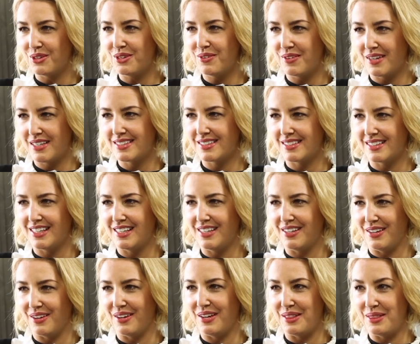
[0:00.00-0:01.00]
you
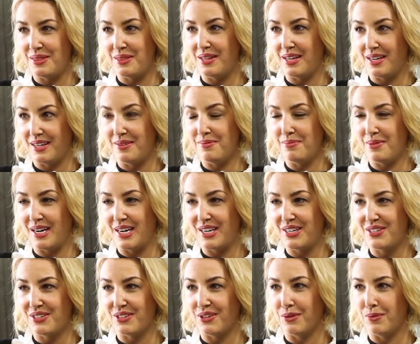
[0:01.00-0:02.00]
recently in a MYER
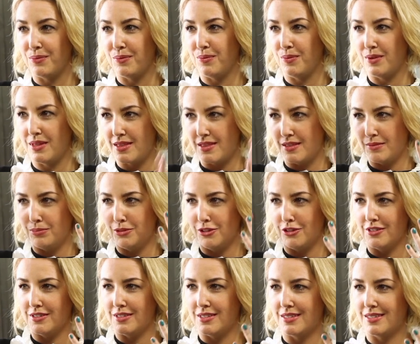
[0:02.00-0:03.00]
show with the
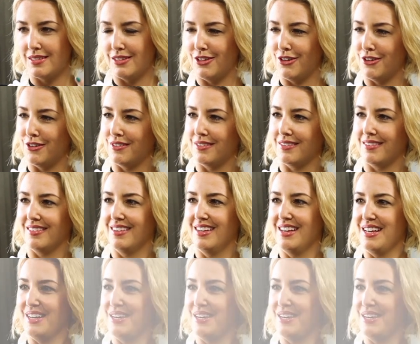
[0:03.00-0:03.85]
blonde long